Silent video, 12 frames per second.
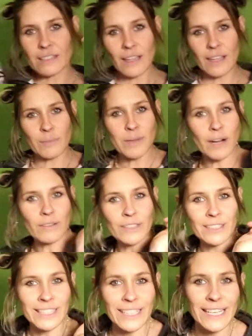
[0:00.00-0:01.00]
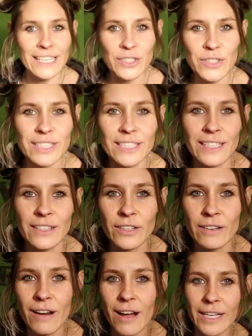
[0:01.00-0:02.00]
and I'm not really interested in
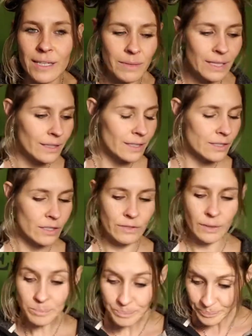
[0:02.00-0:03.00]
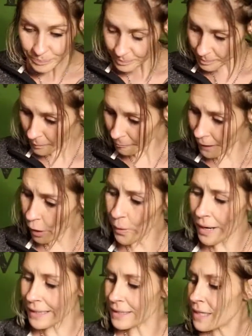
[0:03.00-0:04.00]
her knocking my things over. All
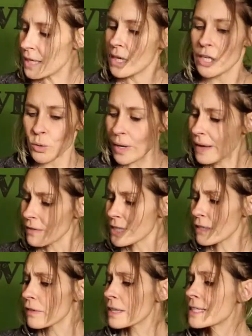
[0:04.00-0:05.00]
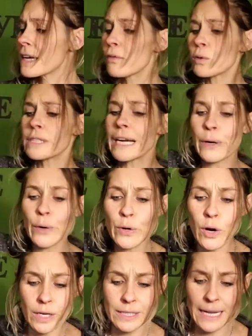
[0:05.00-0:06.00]
right. So I have several tarot
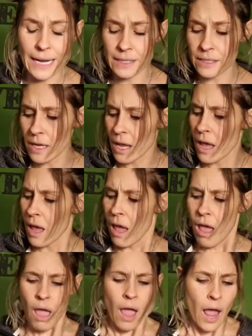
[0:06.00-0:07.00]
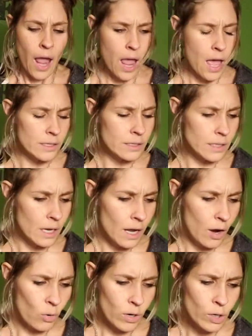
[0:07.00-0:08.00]
card decks and
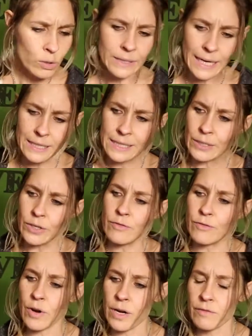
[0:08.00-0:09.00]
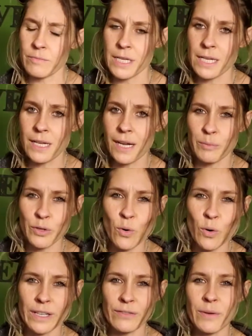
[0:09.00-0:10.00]
oracle decks here in front of me. I'm
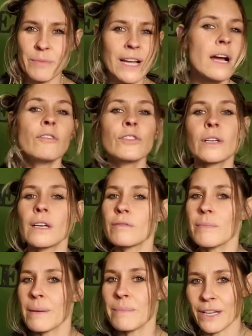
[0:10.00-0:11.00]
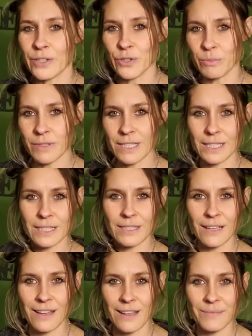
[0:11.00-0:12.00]
recording from the comfort of my bedroom this
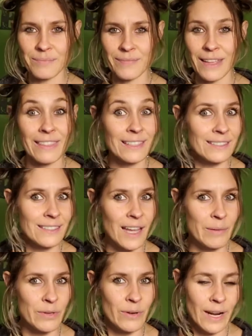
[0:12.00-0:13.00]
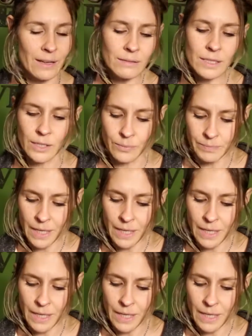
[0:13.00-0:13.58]
time around. So